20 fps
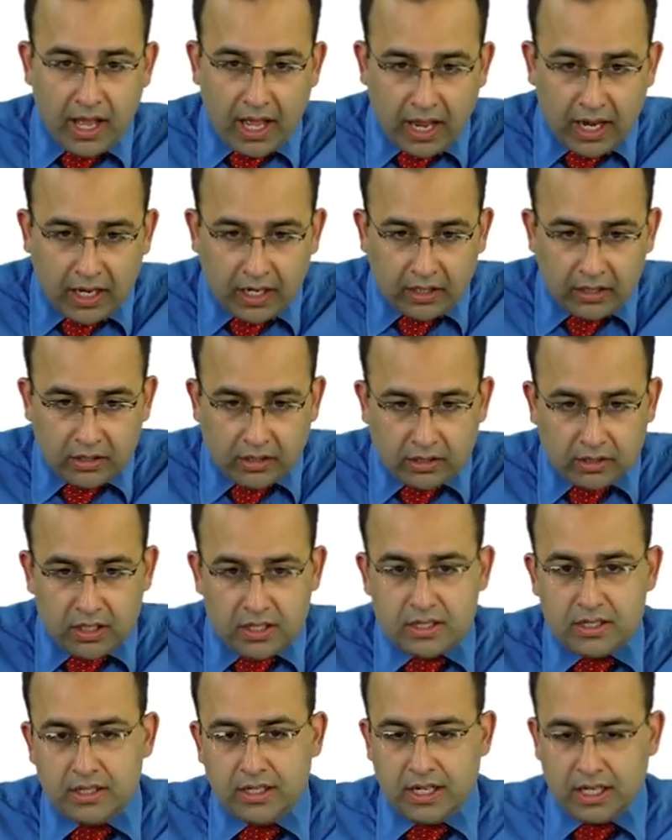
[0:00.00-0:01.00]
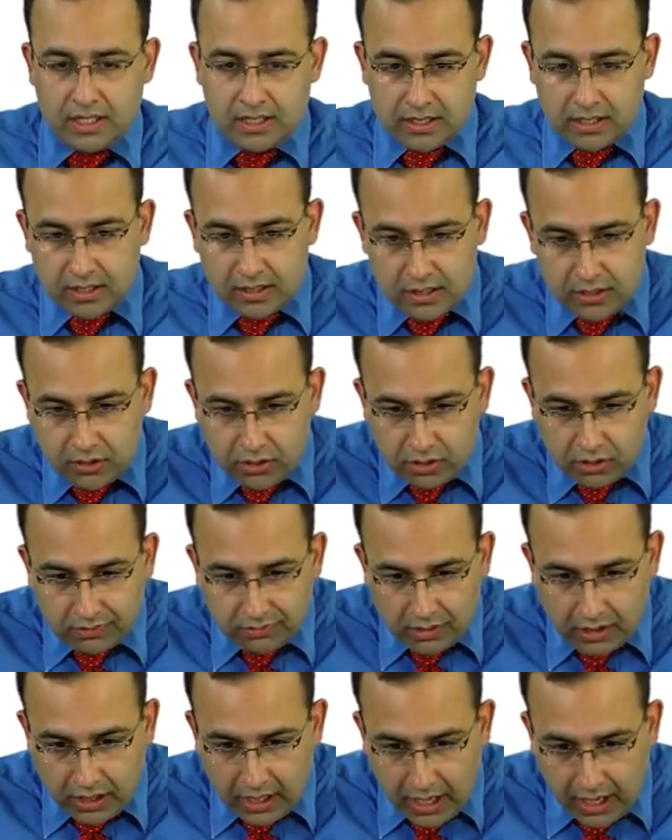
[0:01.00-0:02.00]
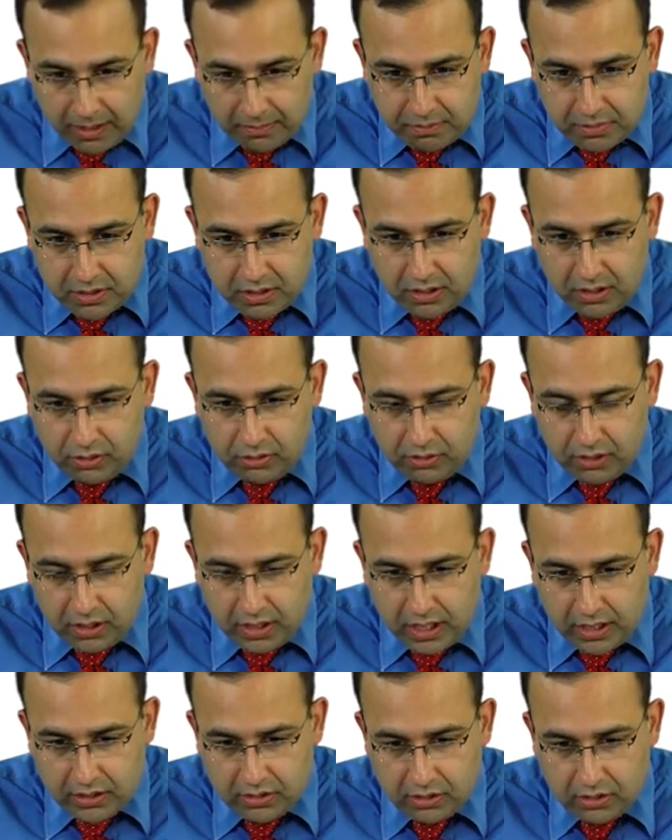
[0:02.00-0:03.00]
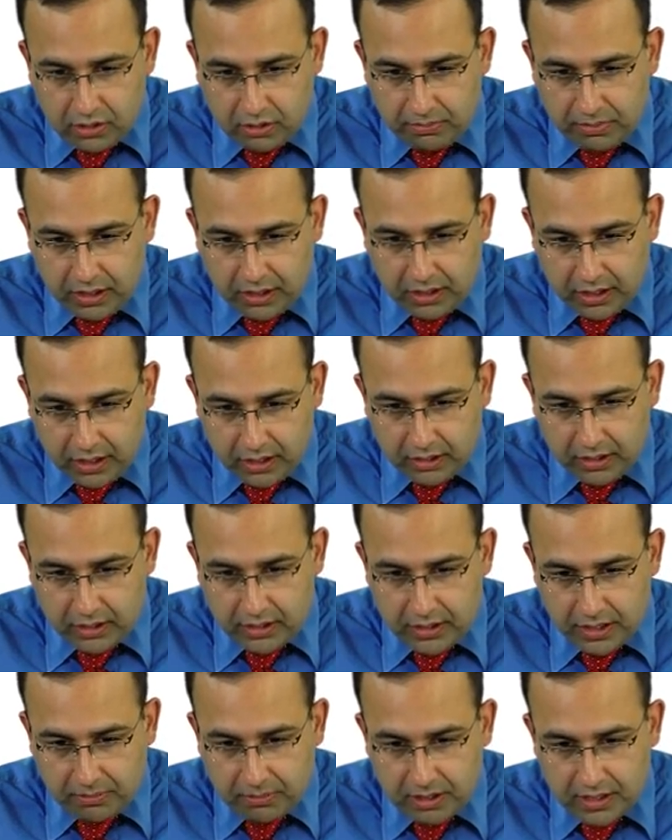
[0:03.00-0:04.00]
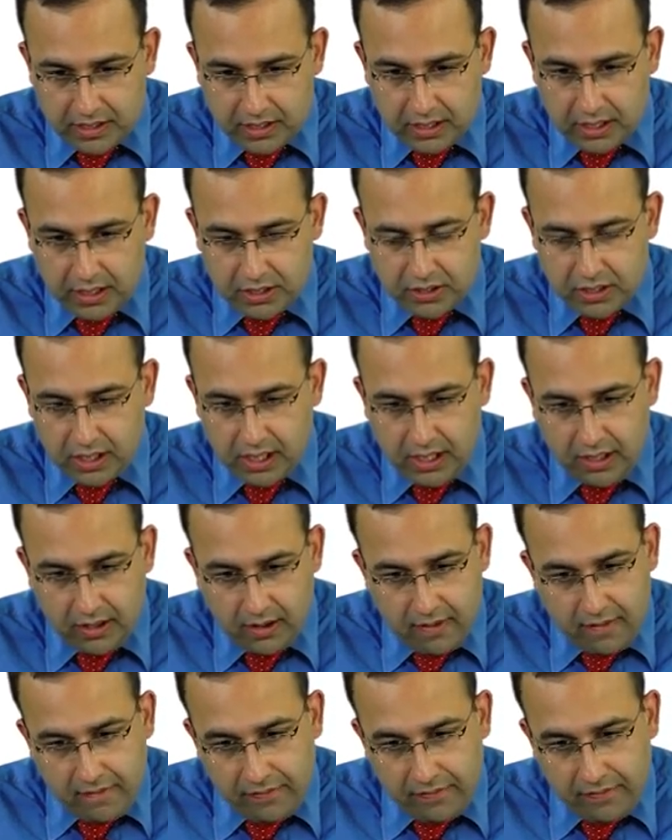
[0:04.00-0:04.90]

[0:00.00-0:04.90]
And this gets us to our absolute last topic in the chapter cell injury,